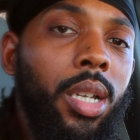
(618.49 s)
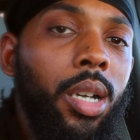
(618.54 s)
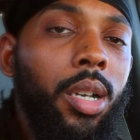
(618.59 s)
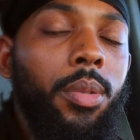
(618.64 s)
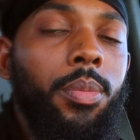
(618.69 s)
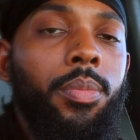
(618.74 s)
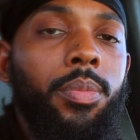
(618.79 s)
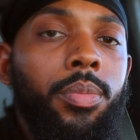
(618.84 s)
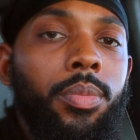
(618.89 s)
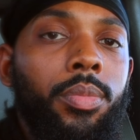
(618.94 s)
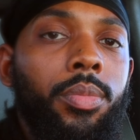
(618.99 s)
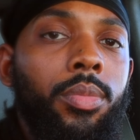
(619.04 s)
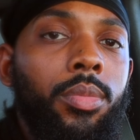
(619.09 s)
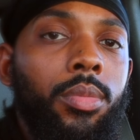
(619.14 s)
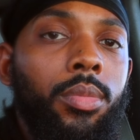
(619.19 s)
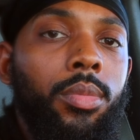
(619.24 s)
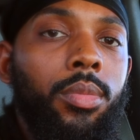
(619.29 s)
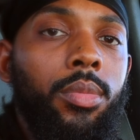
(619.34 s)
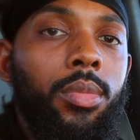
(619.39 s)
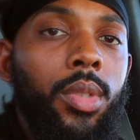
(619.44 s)
up.
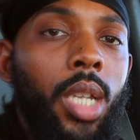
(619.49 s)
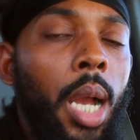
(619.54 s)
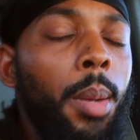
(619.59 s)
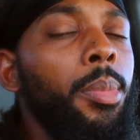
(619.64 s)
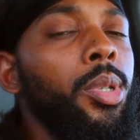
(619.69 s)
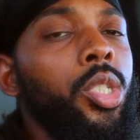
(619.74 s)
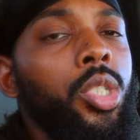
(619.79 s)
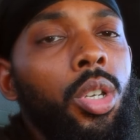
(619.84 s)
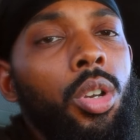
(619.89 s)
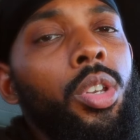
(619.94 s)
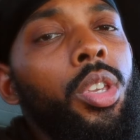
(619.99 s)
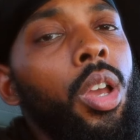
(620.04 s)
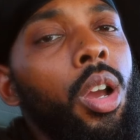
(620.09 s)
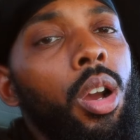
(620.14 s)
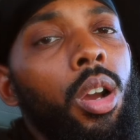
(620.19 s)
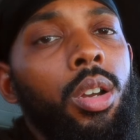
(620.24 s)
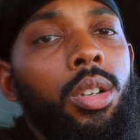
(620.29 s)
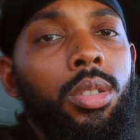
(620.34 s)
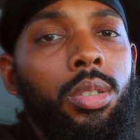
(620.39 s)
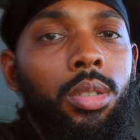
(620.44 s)
I'm going to show
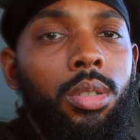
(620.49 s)
y'all.